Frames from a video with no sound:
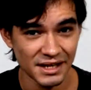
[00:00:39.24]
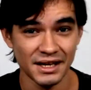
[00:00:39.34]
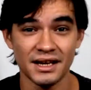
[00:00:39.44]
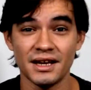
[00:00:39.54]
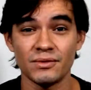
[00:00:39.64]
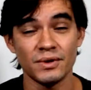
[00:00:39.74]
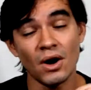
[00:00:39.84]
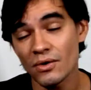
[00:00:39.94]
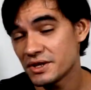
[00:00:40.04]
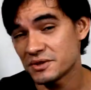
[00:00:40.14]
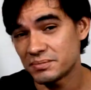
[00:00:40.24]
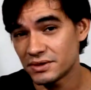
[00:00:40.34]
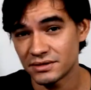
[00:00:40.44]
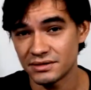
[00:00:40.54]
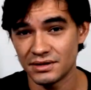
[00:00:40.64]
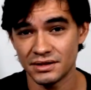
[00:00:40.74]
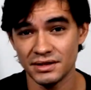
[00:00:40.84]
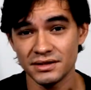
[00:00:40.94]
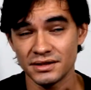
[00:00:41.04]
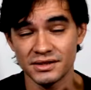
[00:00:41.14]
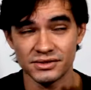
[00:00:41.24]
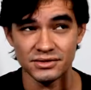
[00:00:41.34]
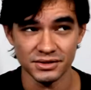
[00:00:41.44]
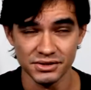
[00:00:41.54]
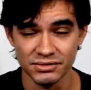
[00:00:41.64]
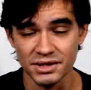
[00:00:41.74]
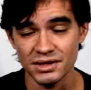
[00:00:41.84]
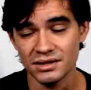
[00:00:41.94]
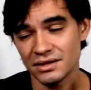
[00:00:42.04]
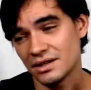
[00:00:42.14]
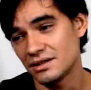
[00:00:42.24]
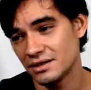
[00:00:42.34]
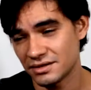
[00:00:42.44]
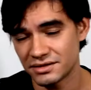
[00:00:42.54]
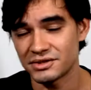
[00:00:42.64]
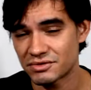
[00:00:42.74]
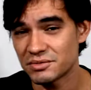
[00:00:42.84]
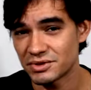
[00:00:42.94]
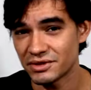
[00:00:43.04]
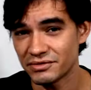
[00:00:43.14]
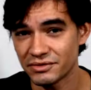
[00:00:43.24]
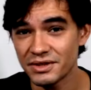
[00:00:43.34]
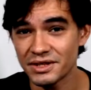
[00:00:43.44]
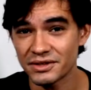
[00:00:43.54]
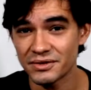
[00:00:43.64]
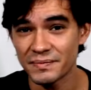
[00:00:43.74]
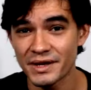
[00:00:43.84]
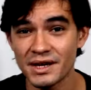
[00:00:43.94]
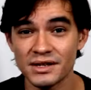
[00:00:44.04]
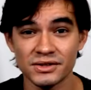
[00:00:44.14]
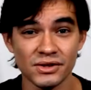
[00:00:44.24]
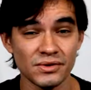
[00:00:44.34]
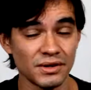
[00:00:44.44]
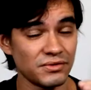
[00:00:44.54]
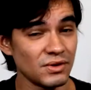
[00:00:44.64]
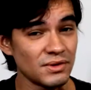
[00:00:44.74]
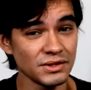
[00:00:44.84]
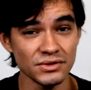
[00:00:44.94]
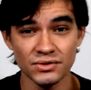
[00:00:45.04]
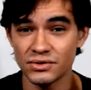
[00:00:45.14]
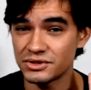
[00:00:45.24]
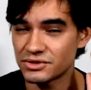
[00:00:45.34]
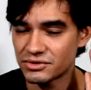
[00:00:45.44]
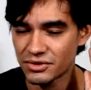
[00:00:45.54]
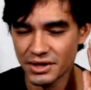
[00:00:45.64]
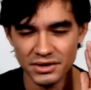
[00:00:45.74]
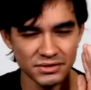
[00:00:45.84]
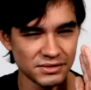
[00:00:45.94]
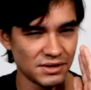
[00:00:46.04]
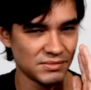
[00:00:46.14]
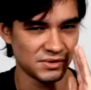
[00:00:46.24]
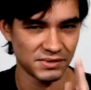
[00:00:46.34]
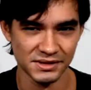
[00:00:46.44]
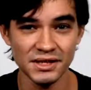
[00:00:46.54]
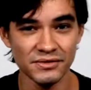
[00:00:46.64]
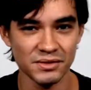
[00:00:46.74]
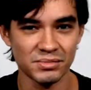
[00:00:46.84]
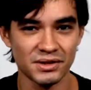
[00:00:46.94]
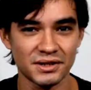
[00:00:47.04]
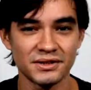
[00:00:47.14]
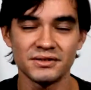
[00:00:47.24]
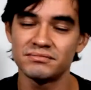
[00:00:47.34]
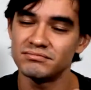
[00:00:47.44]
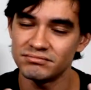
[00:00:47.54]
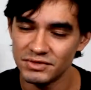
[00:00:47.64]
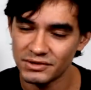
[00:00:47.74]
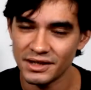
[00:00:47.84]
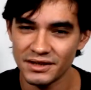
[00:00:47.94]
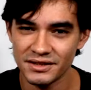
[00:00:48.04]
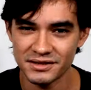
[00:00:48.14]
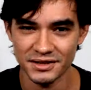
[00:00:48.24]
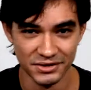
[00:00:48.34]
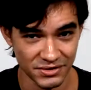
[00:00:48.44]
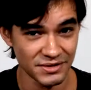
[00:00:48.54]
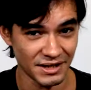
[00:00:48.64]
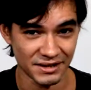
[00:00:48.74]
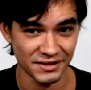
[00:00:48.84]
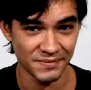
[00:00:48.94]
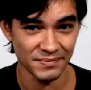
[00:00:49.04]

and we always put the index on the screen and in the description of the video, so if you want to go straight to some specific part, you can easily do that.